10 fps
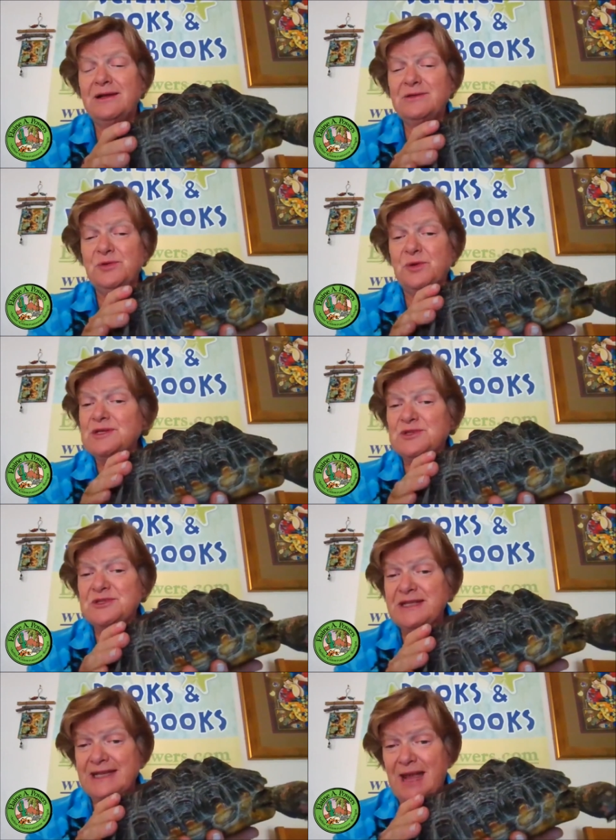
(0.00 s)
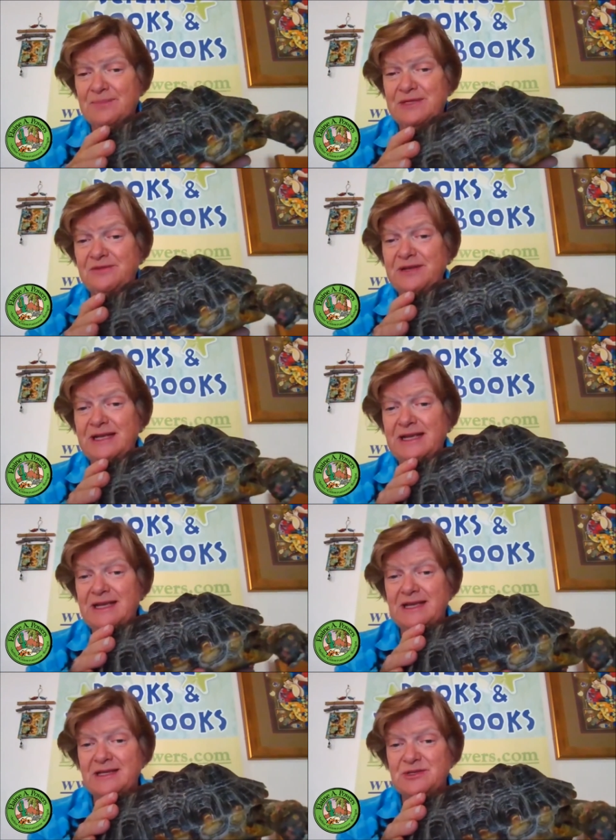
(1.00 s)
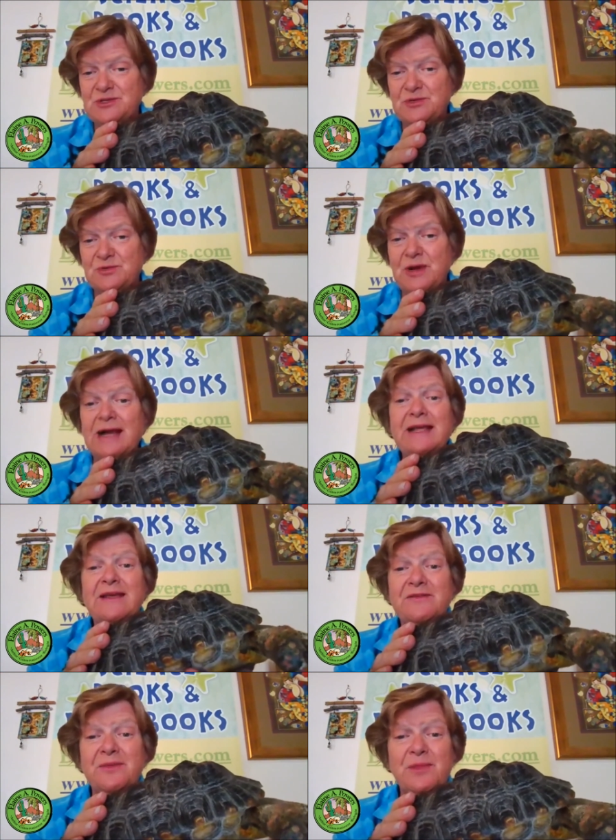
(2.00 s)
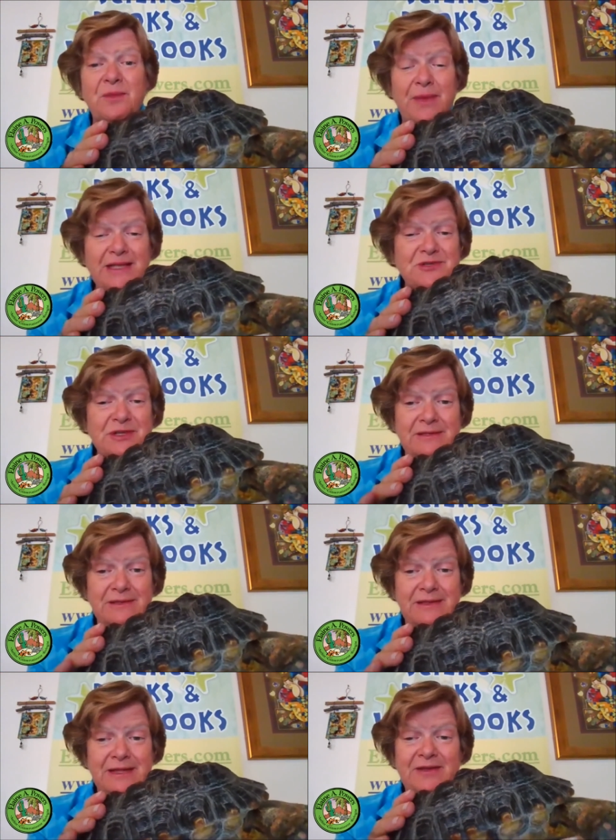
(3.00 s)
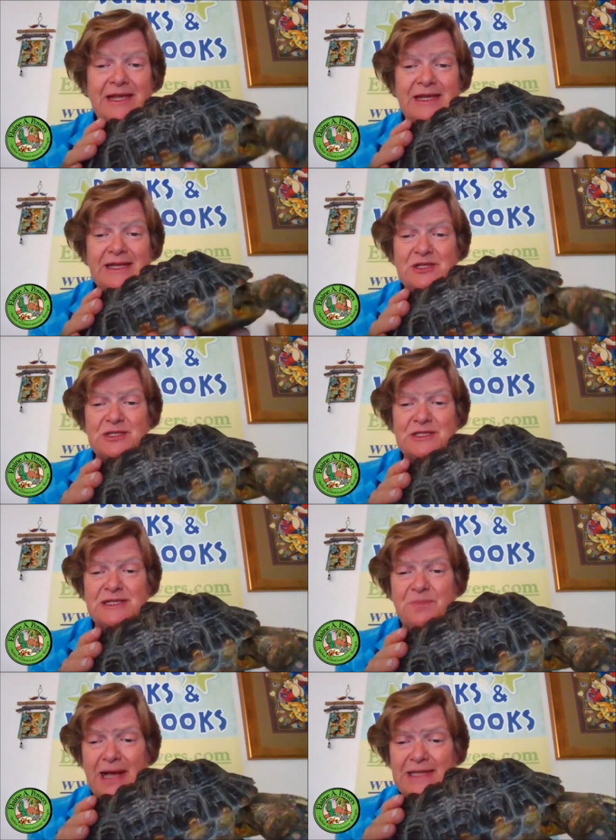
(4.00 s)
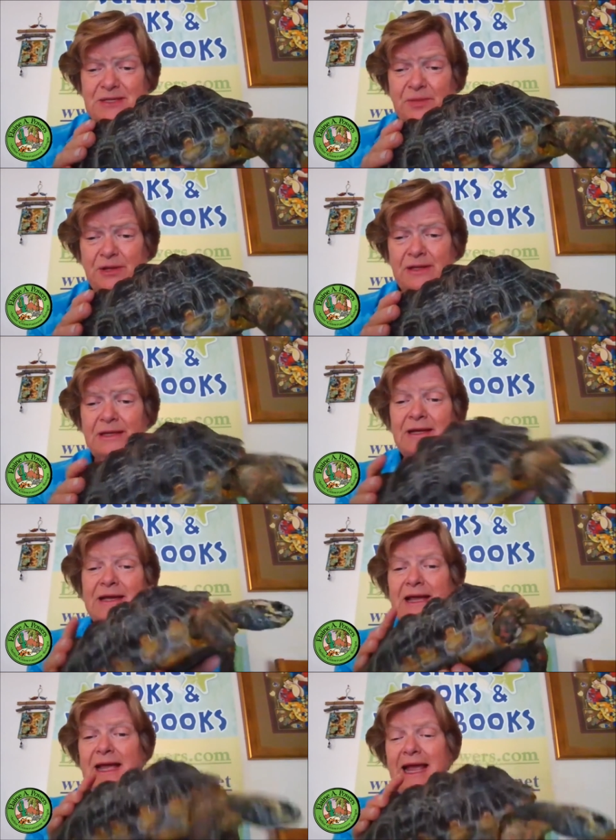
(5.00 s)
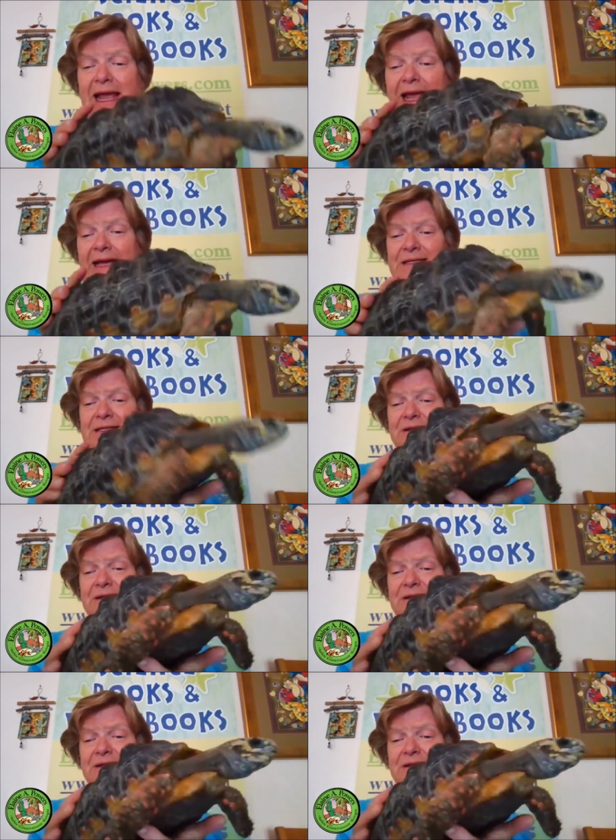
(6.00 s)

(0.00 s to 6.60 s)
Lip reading: tortoises in captivity is to try to give them the best living conditions as possible and